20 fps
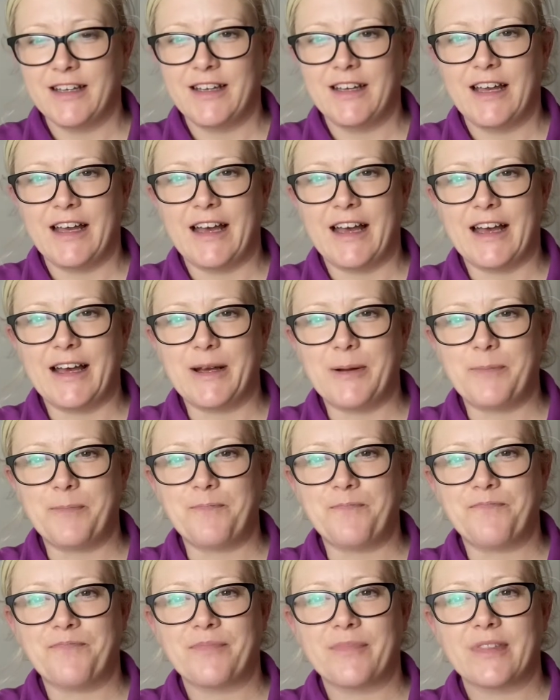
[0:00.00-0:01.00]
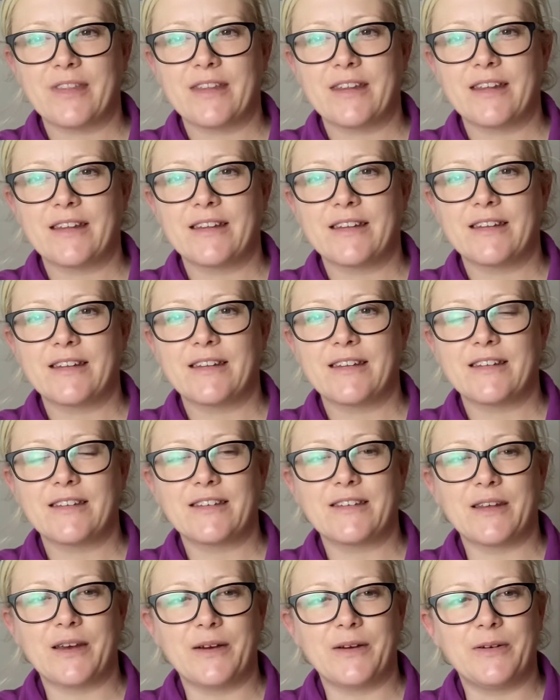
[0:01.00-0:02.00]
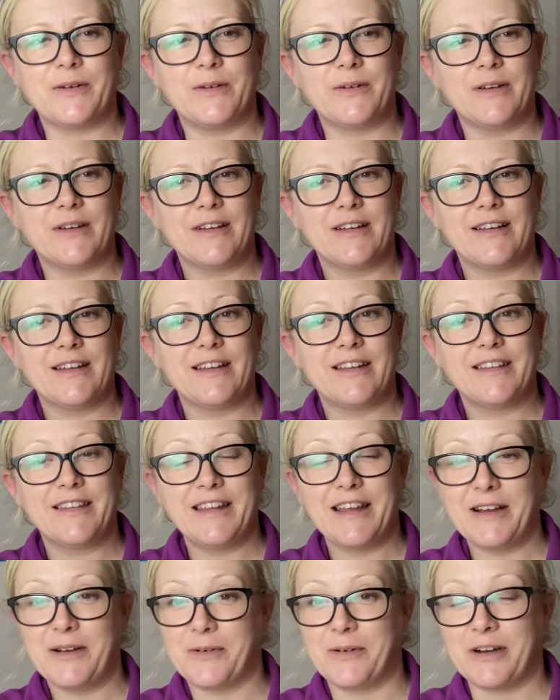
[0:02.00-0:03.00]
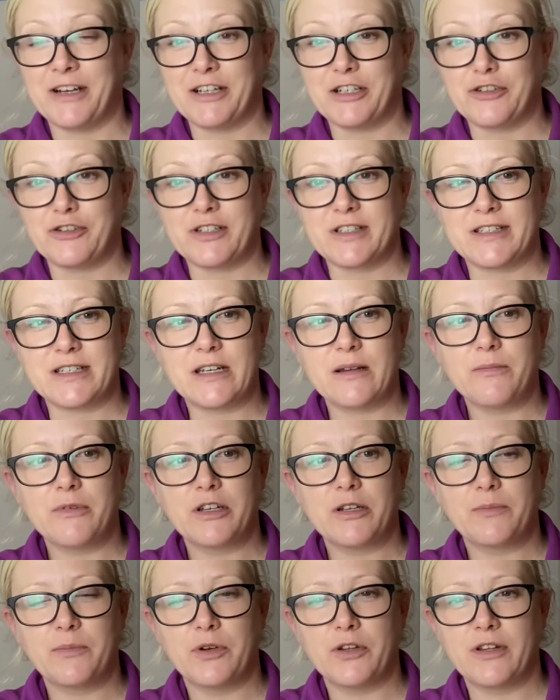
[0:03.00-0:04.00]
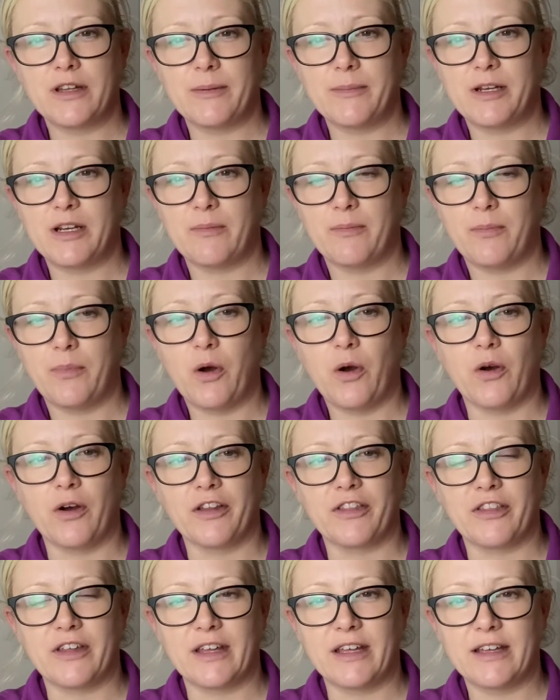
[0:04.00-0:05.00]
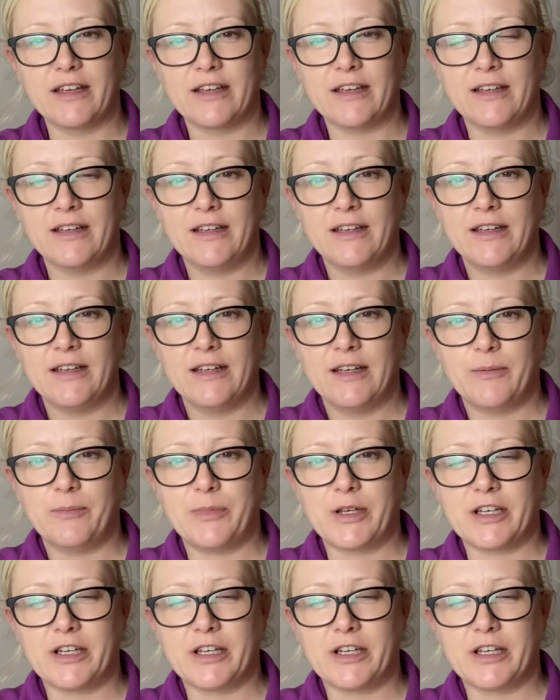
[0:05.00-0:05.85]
So they're quite interesting. I'm going to put them in a pot, I think, because